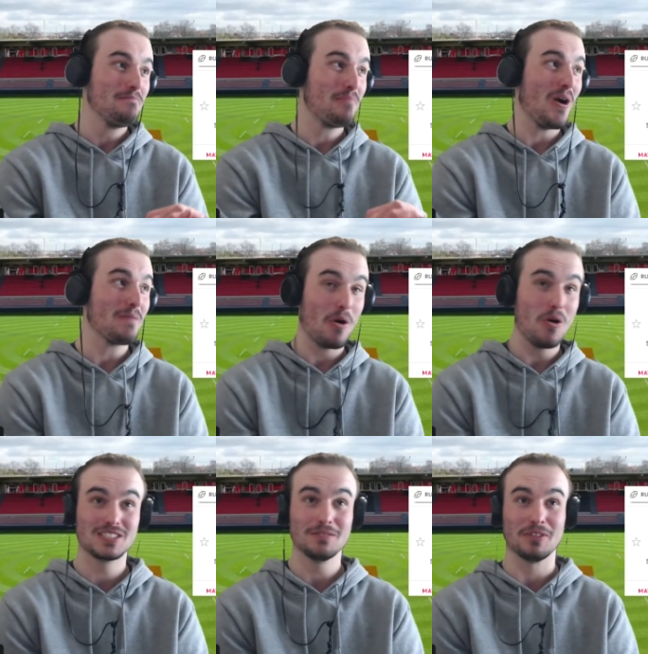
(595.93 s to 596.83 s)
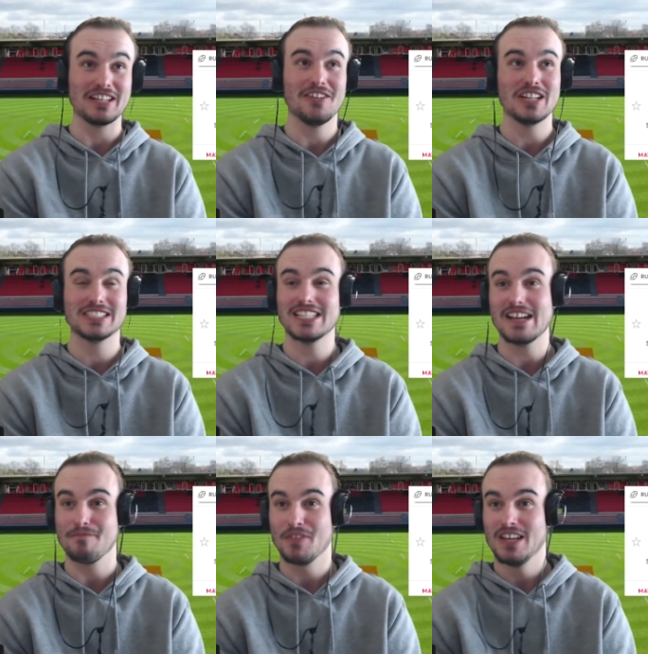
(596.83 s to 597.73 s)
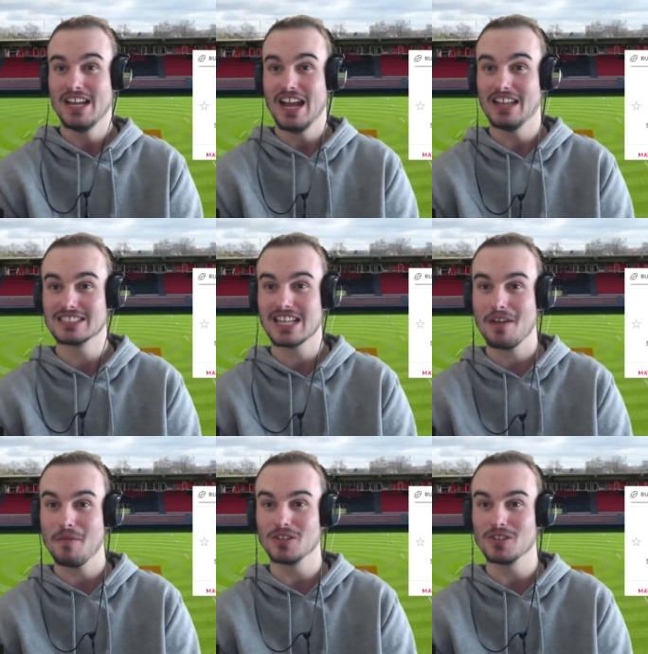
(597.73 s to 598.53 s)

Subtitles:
by possibly 19 in this game.